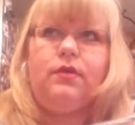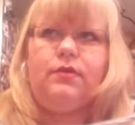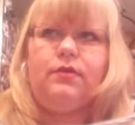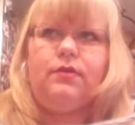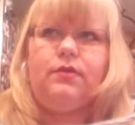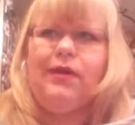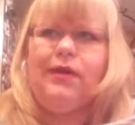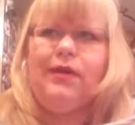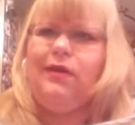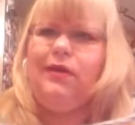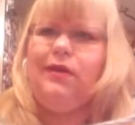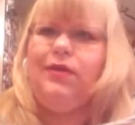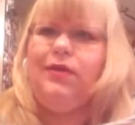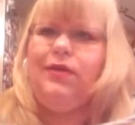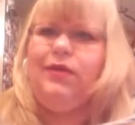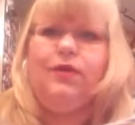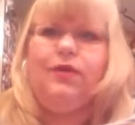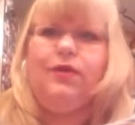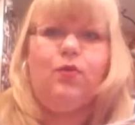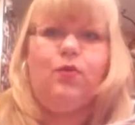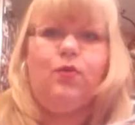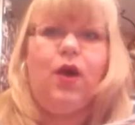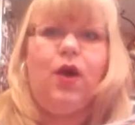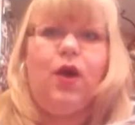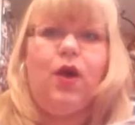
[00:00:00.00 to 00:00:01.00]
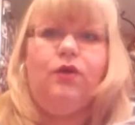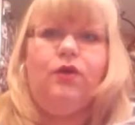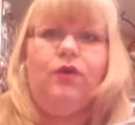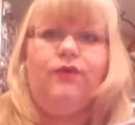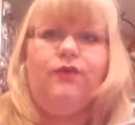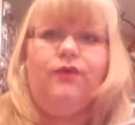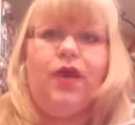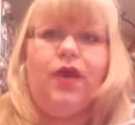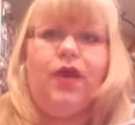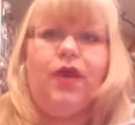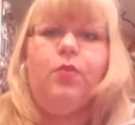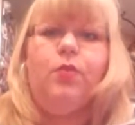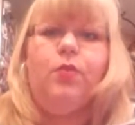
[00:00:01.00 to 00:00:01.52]
got all these wild
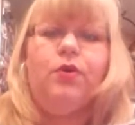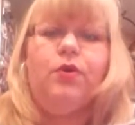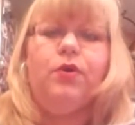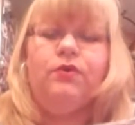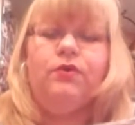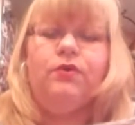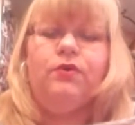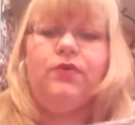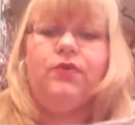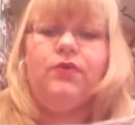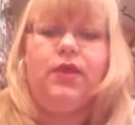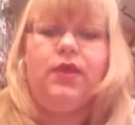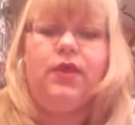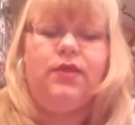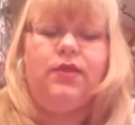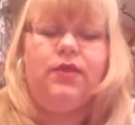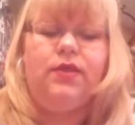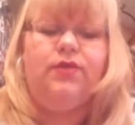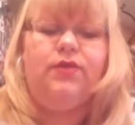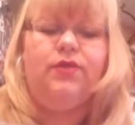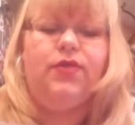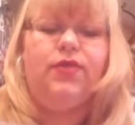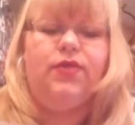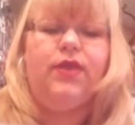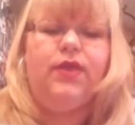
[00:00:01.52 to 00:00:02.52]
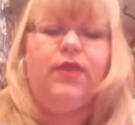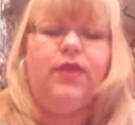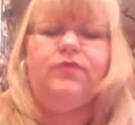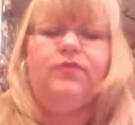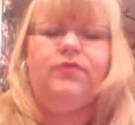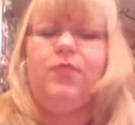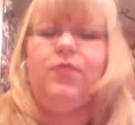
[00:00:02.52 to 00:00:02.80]
fibers and different things,